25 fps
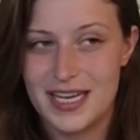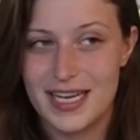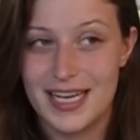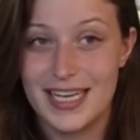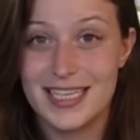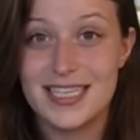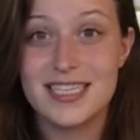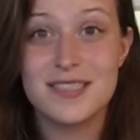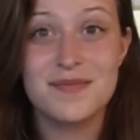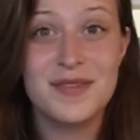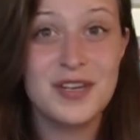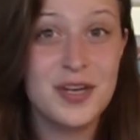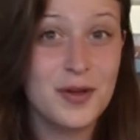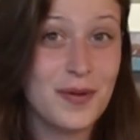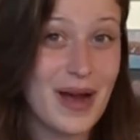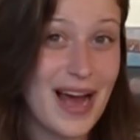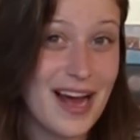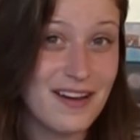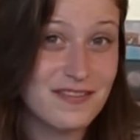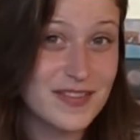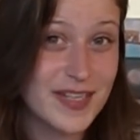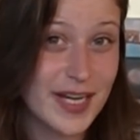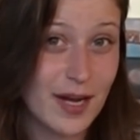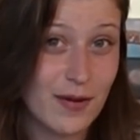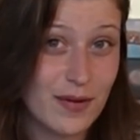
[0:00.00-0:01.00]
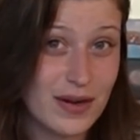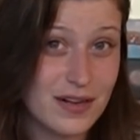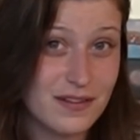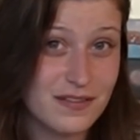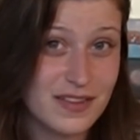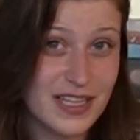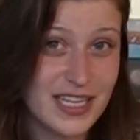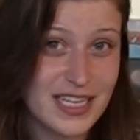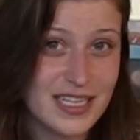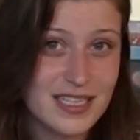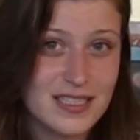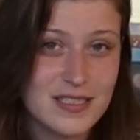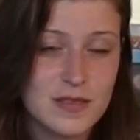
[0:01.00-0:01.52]
It doesn't mean you have to get rid of
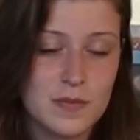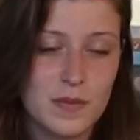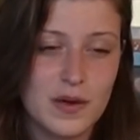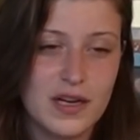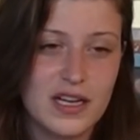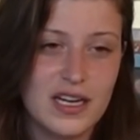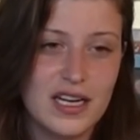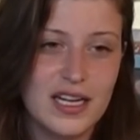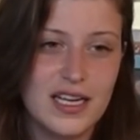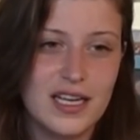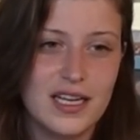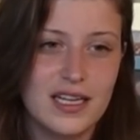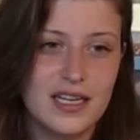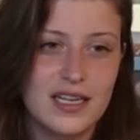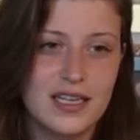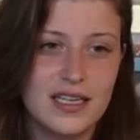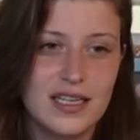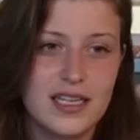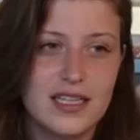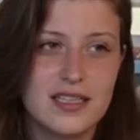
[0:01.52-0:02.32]
things, but it